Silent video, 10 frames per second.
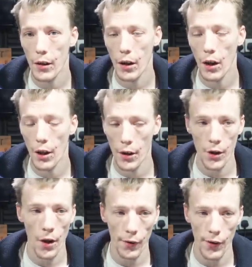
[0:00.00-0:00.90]
and I
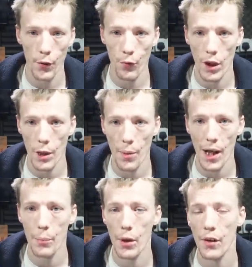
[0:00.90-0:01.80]
know that sounds really
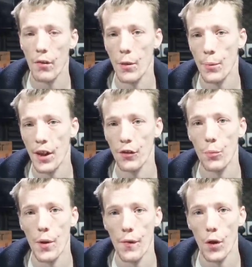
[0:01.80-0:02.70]
bad, but he's got an obsession
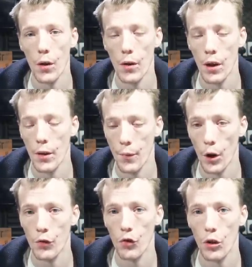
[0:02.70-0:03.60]
with fire, uh,
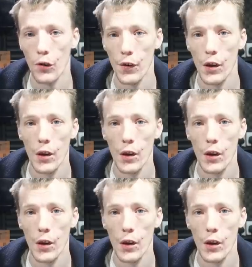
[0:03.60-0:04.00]
fire trucks.